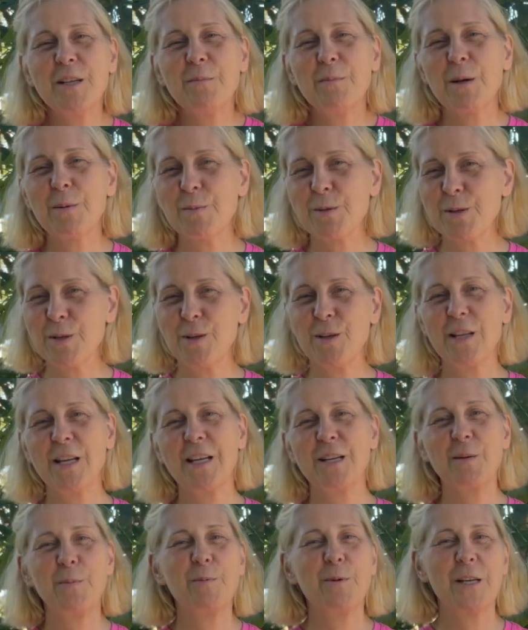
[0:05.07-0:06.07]
members all
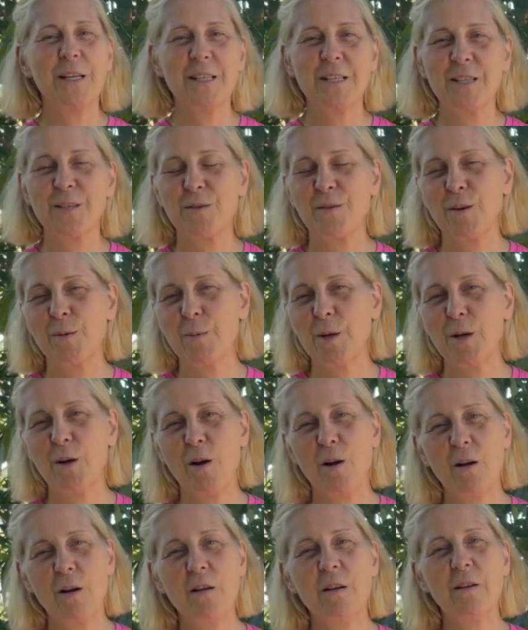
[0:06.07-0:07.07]
had a brainstorm on
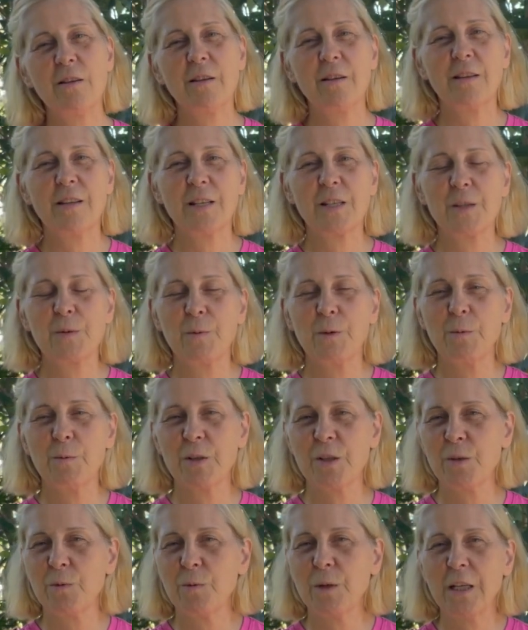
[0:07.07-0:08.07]
all the things we
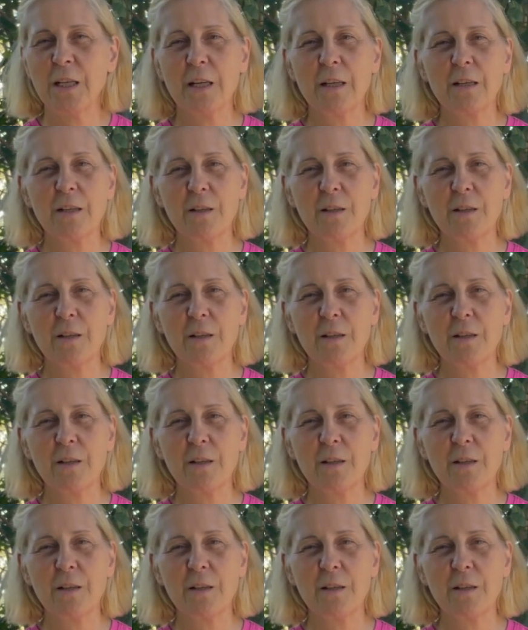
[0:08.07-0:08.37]
wish we had